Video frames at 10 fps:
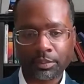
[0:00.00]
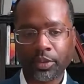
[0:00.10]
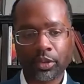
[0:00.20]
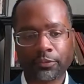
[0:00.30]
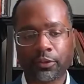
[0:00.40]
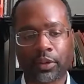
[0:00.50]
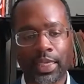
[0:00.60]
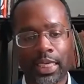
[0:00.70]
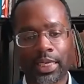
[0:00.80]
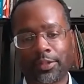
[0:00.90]
beautiful
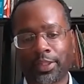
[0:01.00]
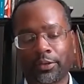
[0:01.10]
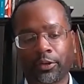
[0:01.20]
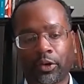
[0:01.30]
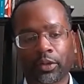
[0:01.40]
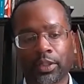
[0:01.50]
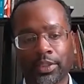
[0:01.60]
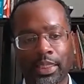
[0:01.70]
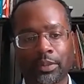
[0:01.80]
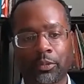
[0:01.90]
lives all the
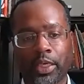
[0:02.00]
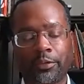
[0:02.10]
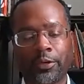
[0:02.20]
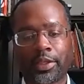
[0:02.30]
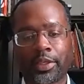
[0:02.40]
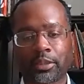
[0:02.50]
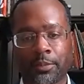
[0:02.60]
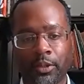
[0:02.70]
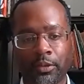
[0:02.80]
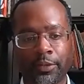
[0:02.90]
time where everything is
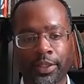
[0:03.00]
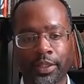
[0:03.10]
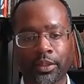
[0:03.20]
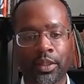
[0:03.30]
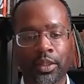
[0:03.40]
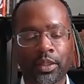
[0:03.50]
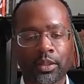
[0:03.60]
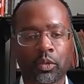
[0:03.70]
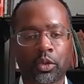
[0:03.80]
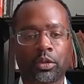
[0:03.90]
perfect and
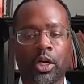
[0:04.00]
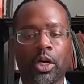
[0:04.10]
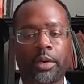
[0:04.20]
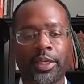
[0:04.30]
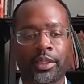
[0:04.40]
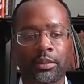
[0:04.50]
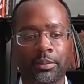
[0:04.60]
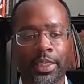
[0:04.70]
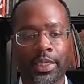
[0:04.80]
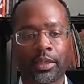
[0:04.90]
we're harming
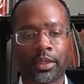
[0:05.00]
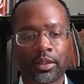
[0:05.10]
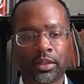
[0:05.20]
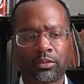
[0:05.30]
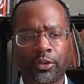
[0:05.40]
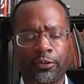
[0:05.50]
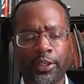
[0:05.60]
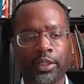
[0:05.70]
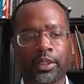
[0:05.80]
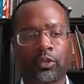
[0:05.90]
them by
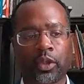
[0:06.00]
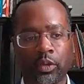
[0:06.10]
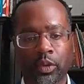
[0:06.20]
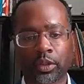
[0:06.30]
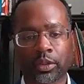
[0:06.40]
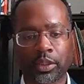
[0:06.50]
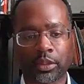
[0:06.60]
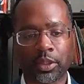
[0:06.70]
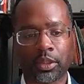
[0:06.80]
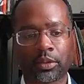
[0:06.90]
revealing the real world to
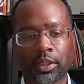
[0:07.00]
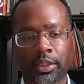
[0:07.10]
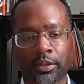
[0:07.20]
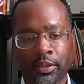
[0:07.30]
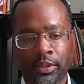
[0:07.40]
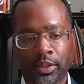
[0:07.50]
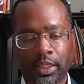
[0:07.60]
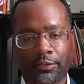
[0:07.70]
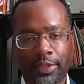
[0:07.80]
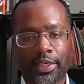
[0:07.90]
them no like
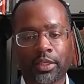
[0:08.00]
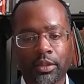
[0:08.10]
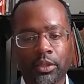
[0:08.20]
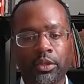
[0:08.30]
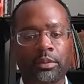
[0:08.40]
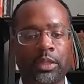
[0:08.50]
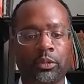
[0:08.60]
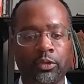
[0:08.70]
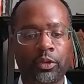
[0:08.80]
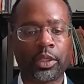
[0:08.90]
if they can learn about
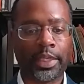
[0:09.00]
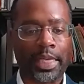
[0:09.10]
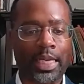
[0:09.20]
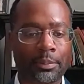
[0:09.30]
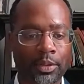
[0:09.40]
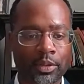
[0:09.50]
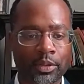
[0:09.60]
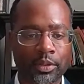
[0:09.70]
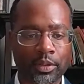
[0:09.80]
what really happened